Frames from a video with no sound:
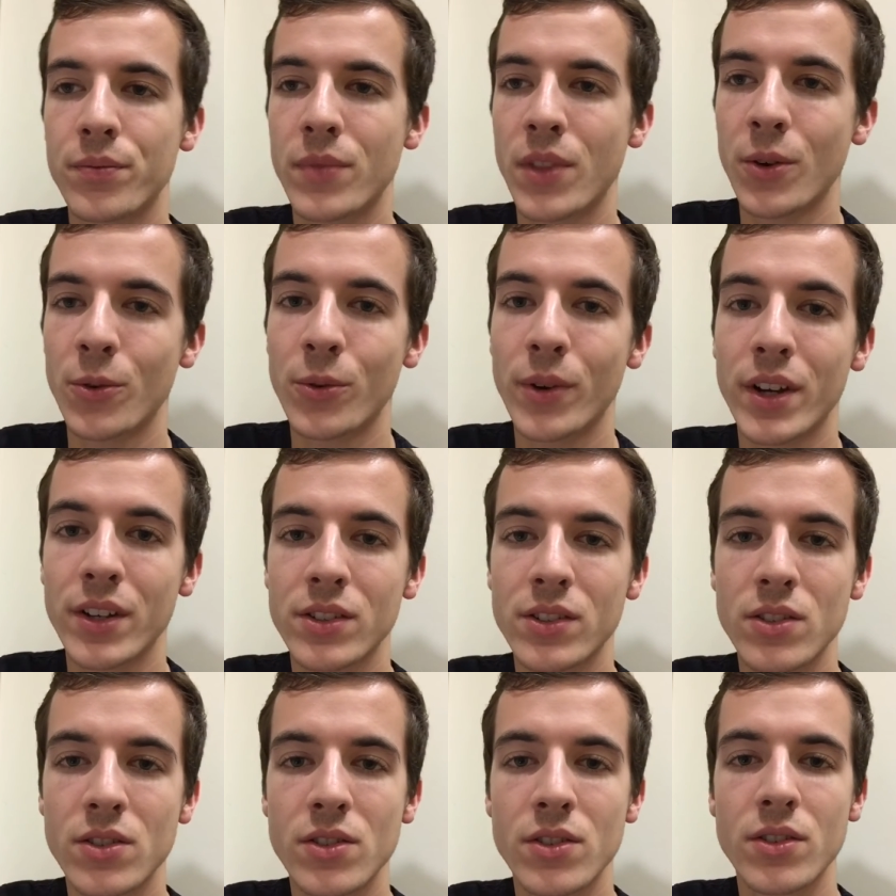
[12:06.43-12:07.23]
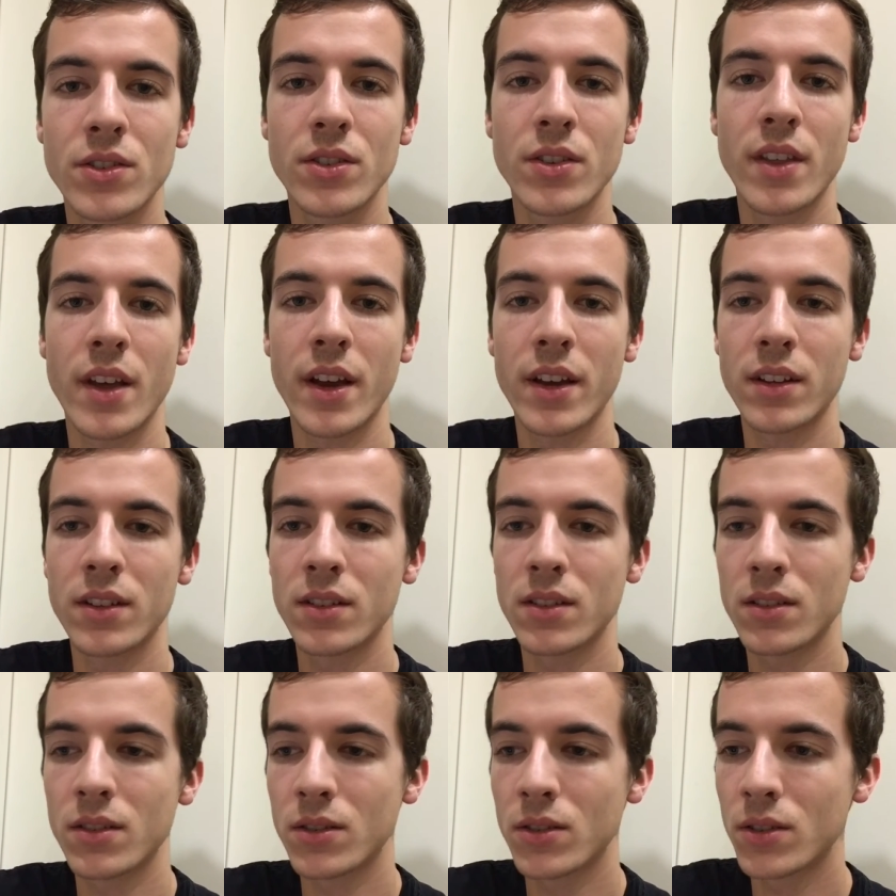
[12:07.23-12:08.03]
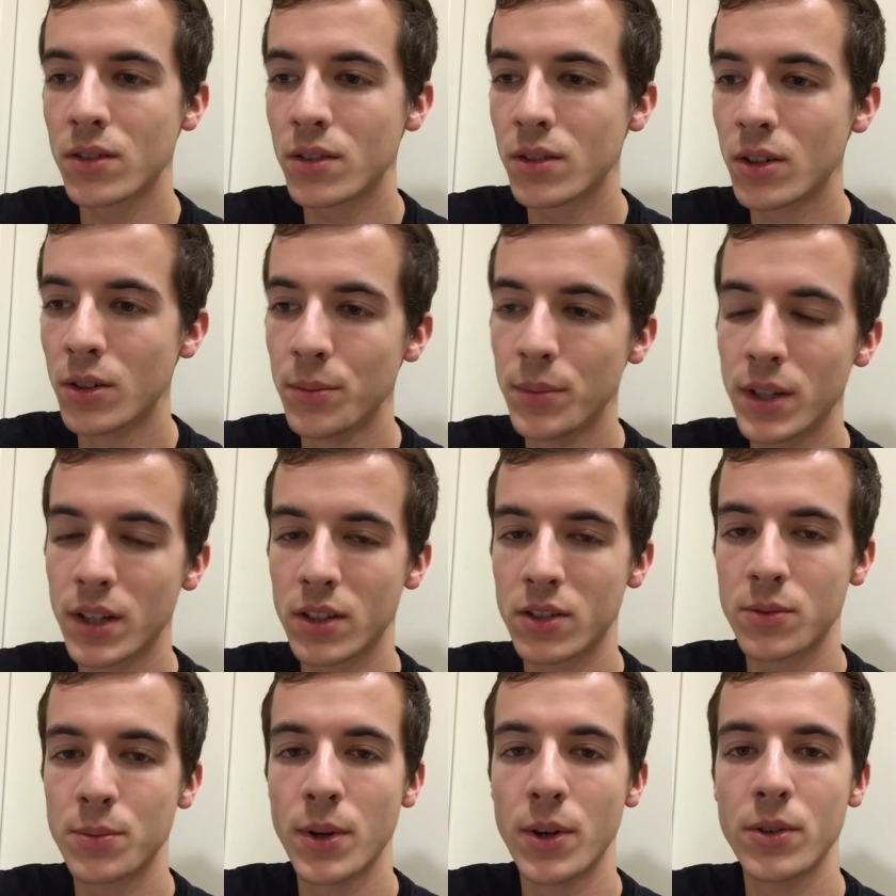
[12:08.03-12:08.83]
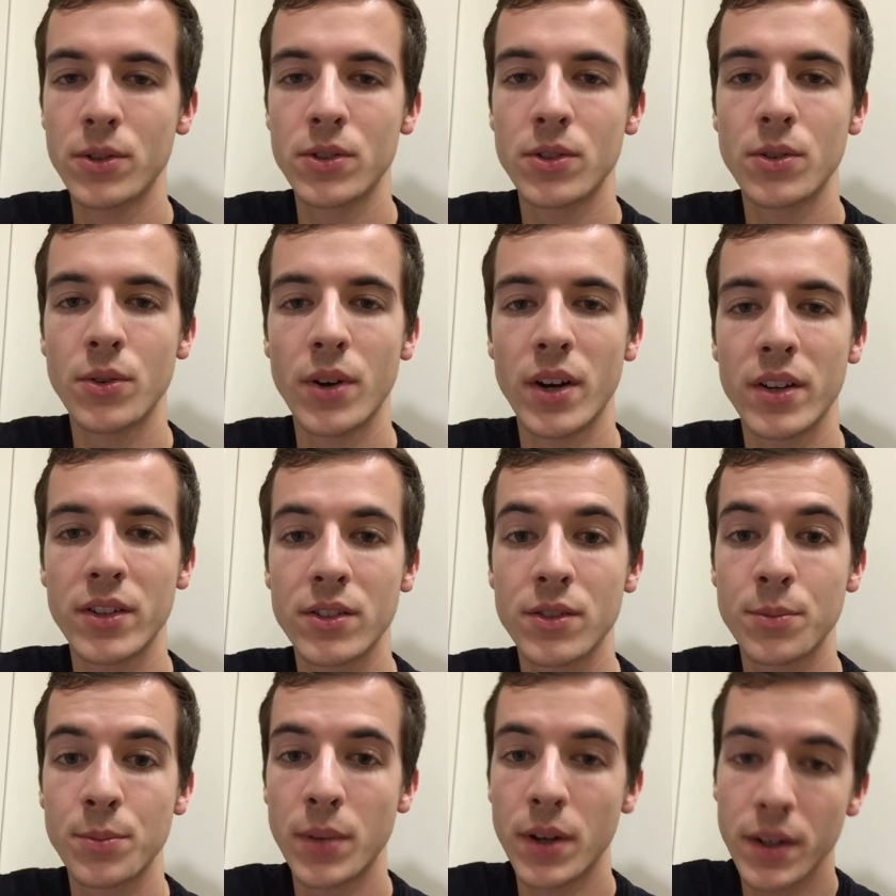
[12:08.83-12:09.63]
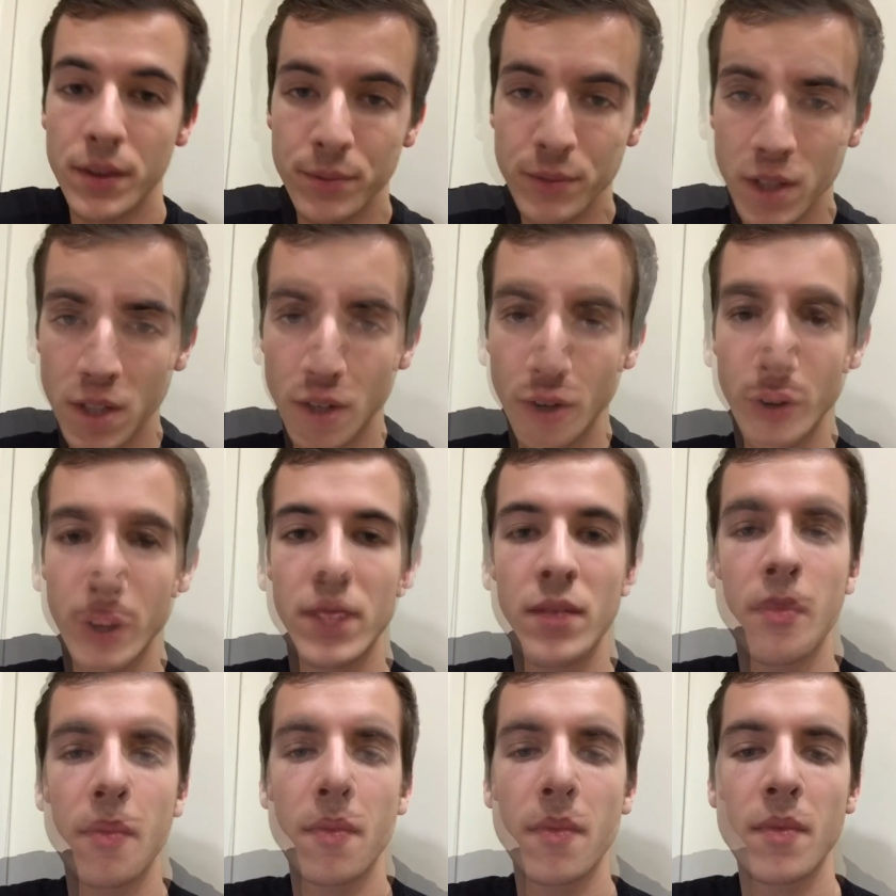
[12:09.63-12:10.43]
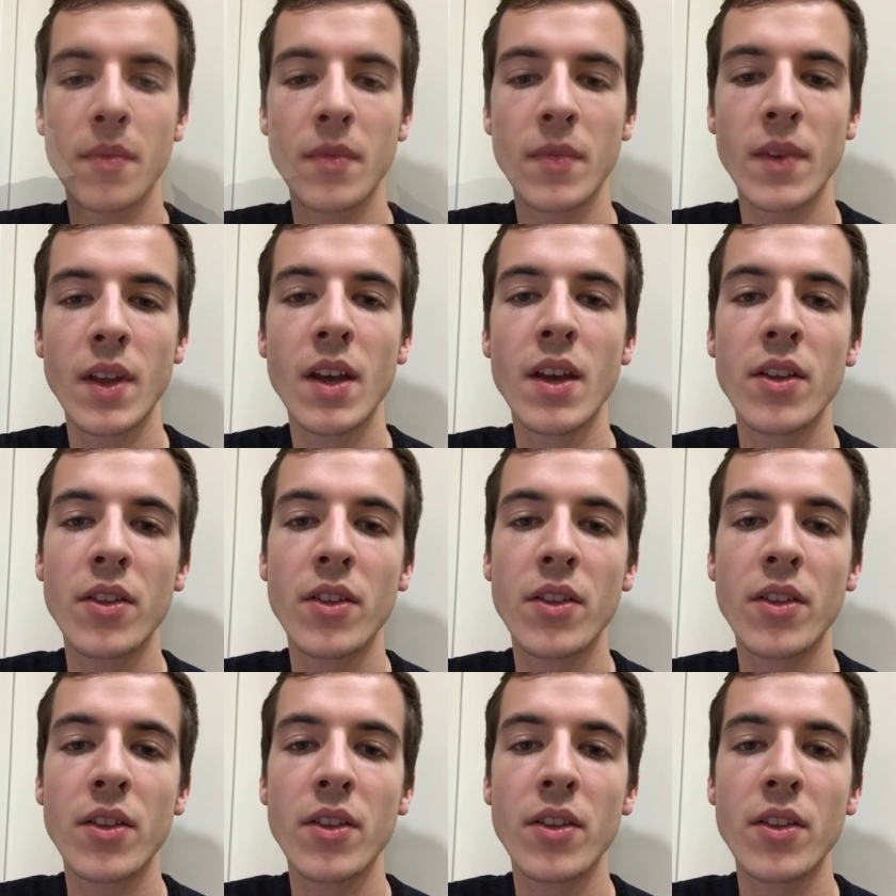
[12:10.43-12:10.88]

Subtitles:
the risks that could be exposed to us. But, I could be wrong.